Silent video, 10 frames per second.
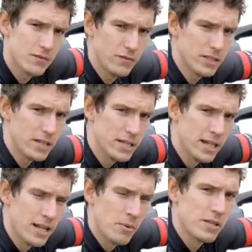is fitted
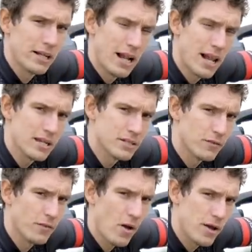with a
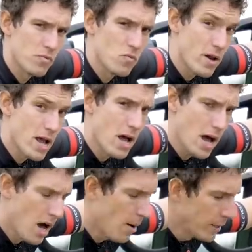classified rear
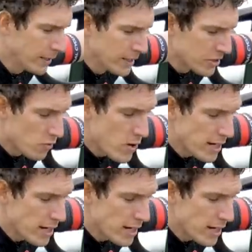hub. So